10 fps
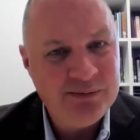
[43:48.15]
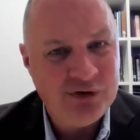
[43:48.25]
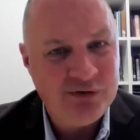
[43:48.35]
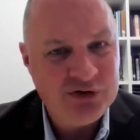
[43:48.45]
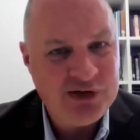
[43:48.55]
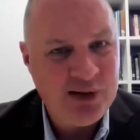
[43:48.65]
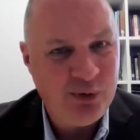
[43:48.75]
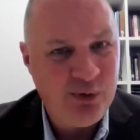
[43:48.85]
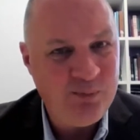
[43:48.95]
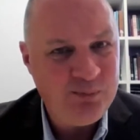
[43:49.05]
So for
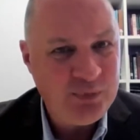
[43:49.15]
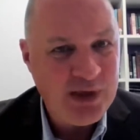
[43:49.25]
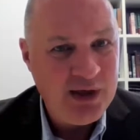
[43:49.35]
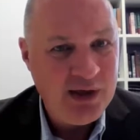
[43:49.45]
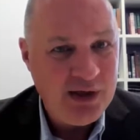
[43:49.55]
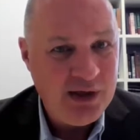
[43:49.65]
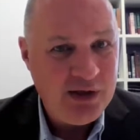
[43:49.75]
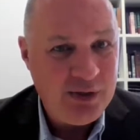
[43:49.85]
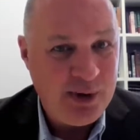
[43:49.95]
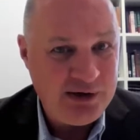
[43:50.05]
example,
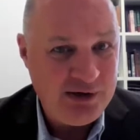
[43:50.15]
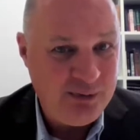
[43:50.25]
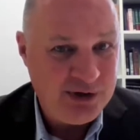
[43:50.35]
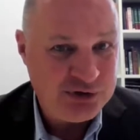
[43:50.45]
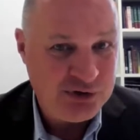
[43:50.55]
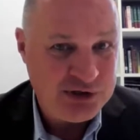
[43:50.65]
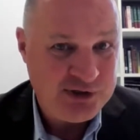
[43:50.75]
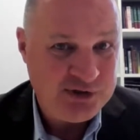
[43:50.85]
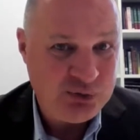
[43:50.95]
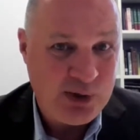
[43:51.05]
the Biden
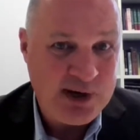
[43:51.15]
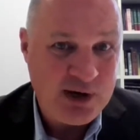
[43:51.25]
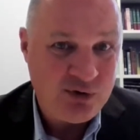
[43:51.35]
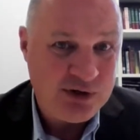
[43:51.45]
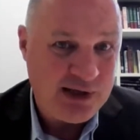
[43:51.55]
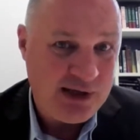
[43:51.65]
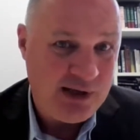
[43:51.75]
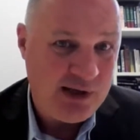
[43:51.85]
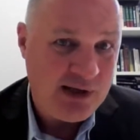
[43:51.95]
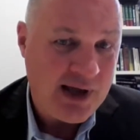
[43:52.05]
administration's
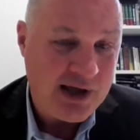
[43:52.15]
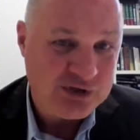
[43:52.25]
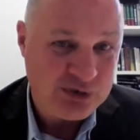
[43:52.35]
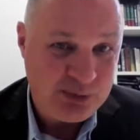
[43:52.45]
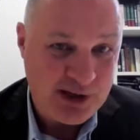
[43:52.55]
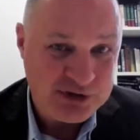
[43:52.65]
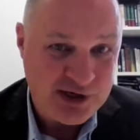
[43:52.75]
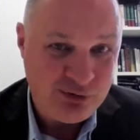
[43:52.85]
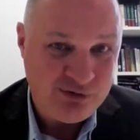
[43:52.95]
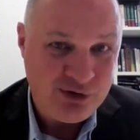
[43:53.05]
100-day supply
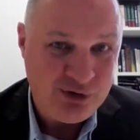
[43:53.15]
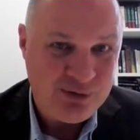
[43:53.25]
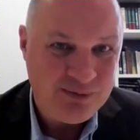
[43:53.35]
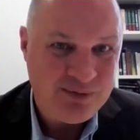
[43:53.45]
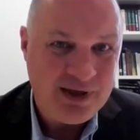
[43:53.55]
chain review,